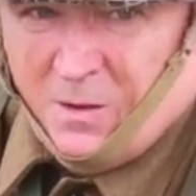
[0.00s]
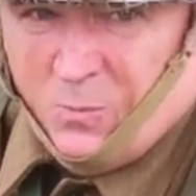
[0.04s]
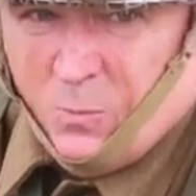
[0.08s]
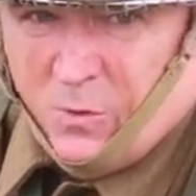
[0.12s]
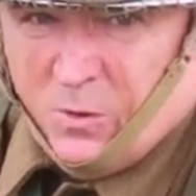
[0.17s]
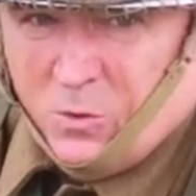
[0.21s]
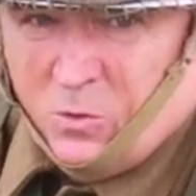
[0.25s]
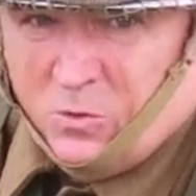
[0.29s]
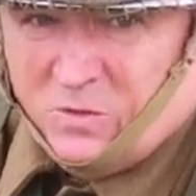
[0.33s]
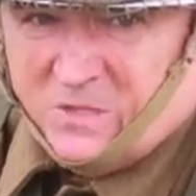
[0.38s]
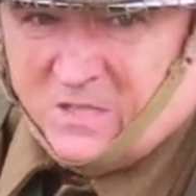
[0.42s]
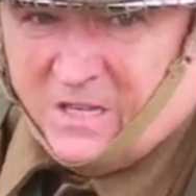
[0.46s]

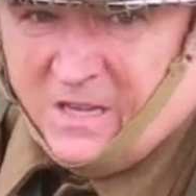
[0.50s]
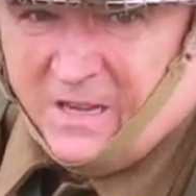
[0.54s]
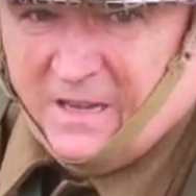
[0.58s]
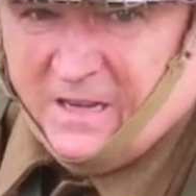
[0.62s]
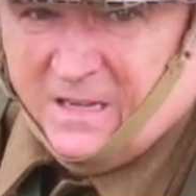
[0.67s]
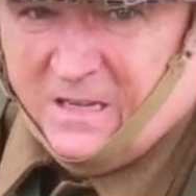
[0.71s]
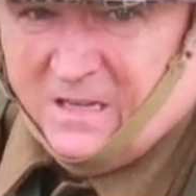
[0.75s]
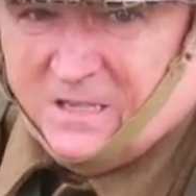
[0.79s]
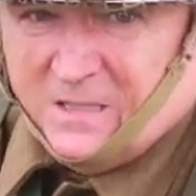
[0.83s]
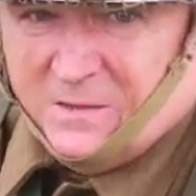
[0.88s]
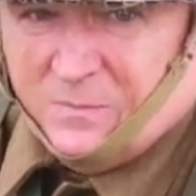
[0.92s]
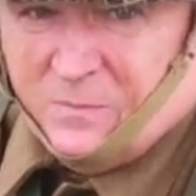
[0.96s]
We're all
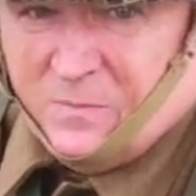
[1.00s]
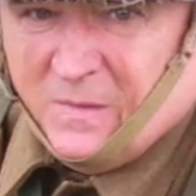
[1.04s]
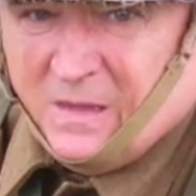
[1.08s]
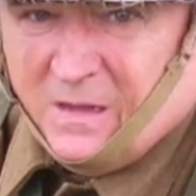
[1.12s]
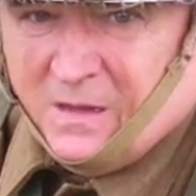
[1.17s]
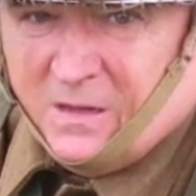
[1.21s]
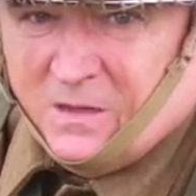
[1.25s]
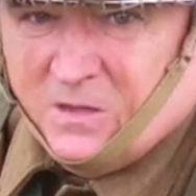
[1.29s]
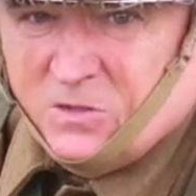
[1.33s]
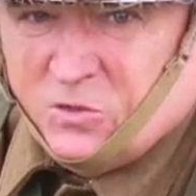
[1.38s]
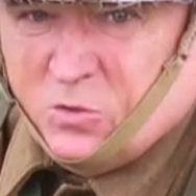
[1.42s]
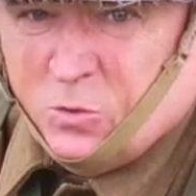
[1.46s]
tired
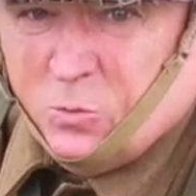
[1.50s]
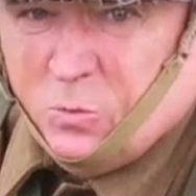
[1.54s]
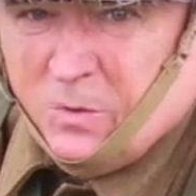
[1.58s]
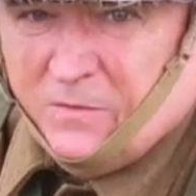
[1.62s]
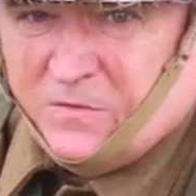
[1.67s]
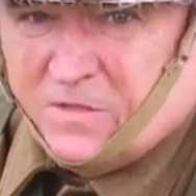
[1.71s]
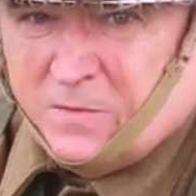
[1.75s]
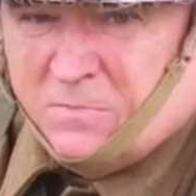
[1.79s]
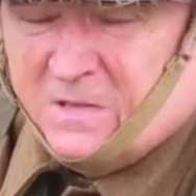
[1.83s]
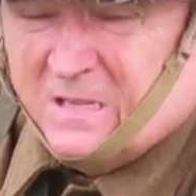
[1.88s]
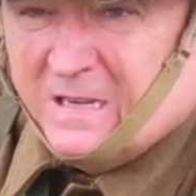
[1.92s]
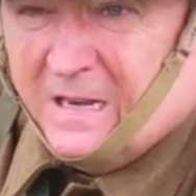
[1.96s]
and could do
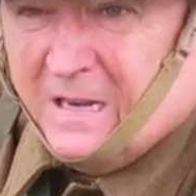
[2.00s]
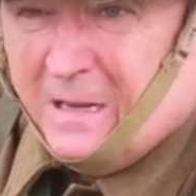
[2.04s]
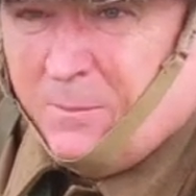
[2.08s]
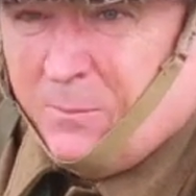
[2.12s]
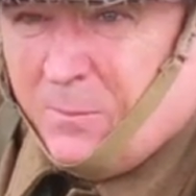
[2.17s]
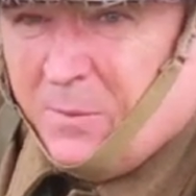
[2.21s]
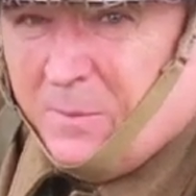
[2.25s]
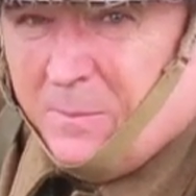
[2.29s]
with some sleep.